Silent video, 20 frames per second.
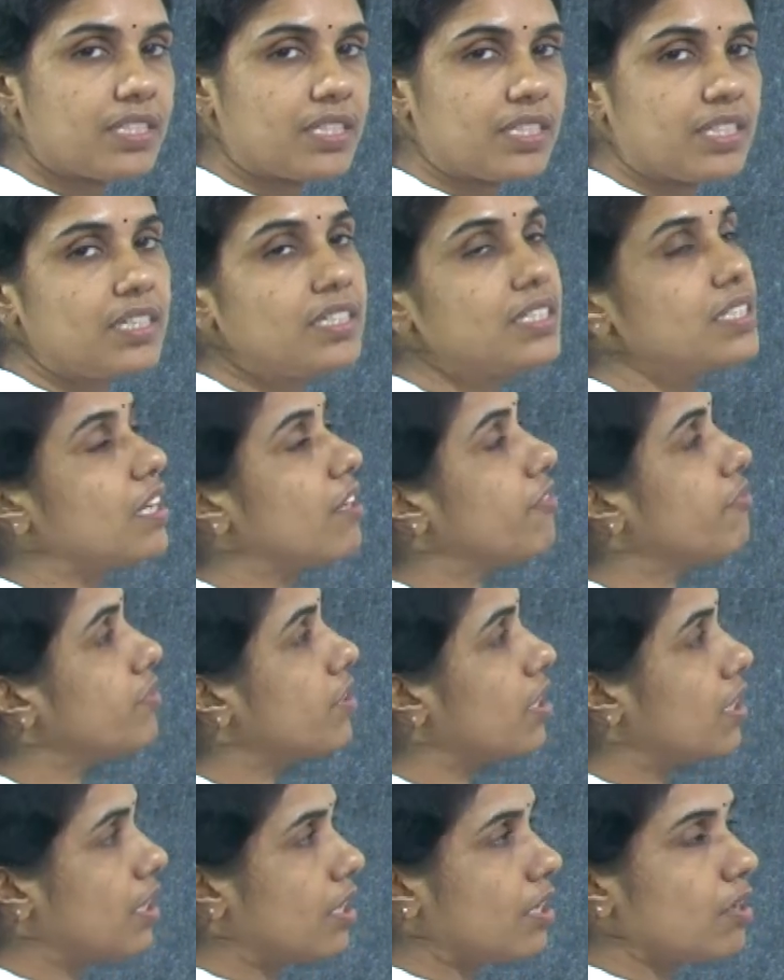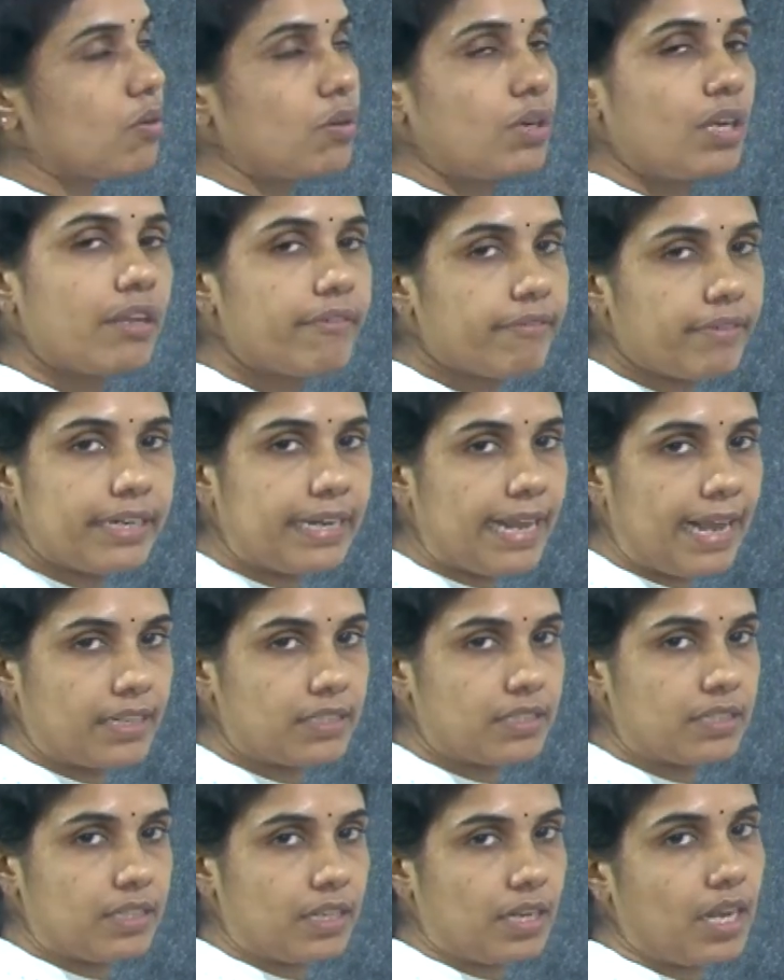tense if there are only one
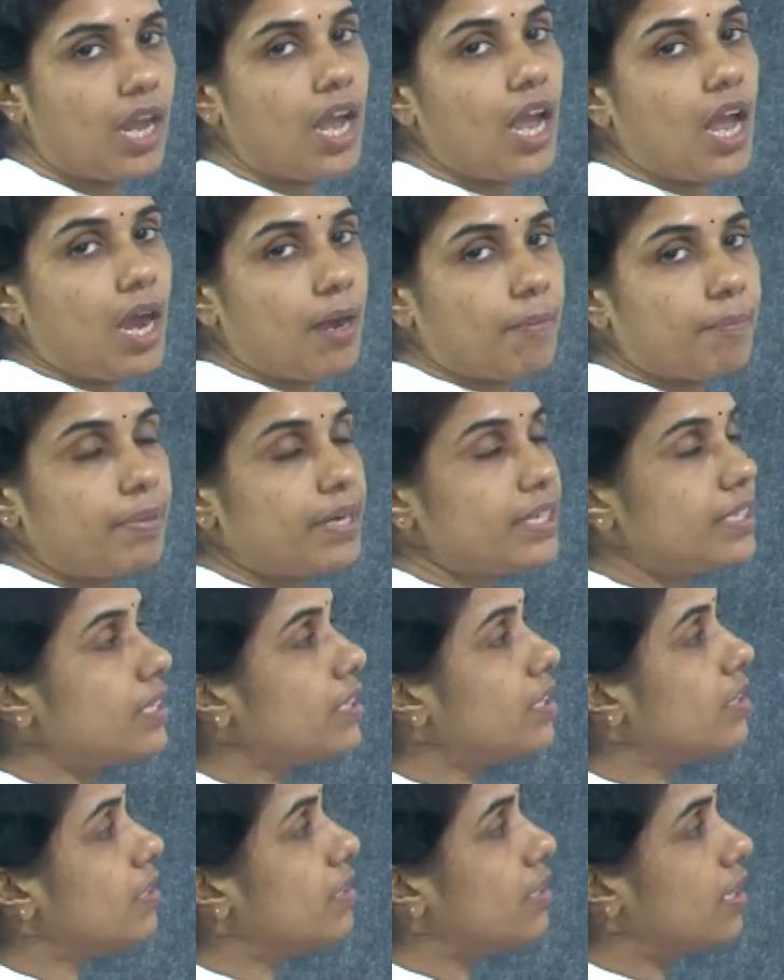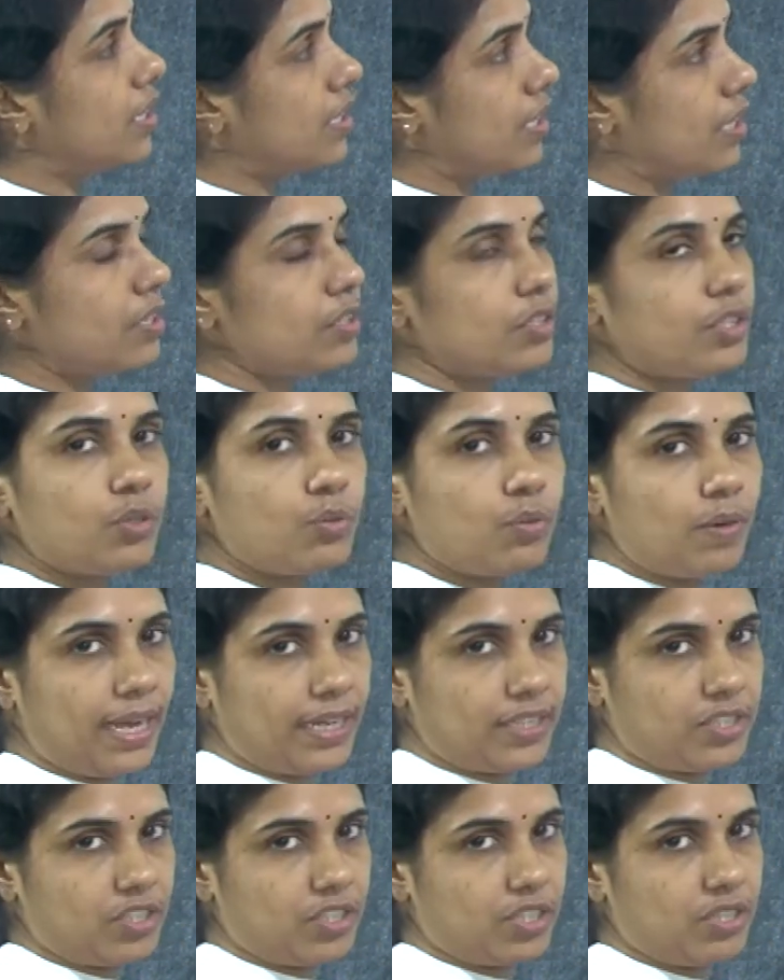action, but there are two
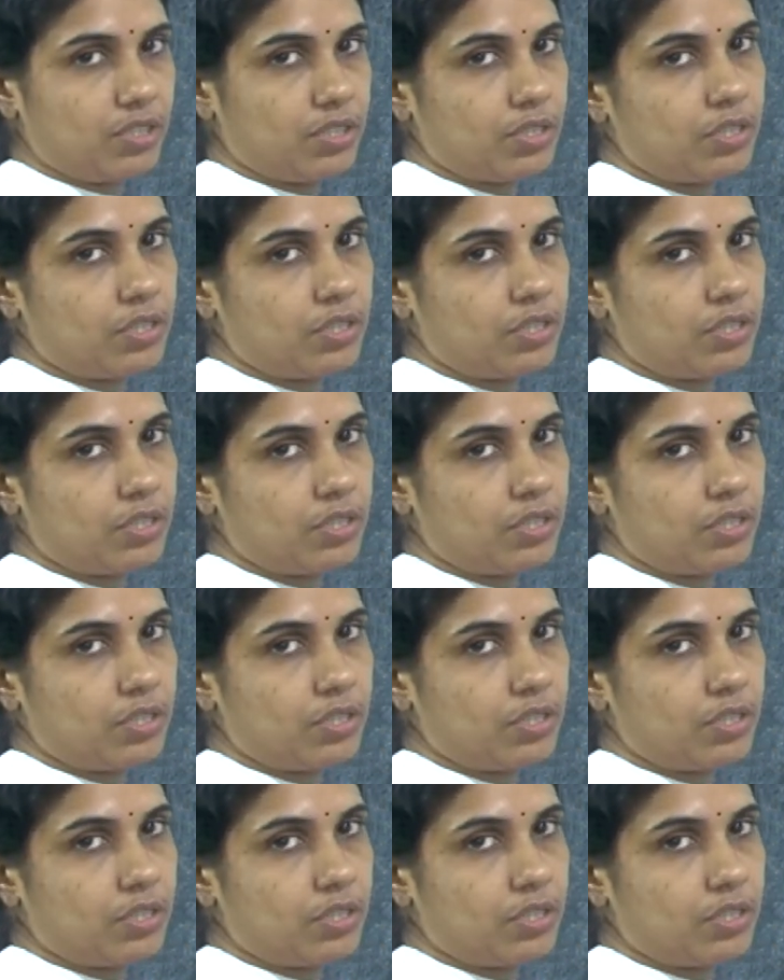actions.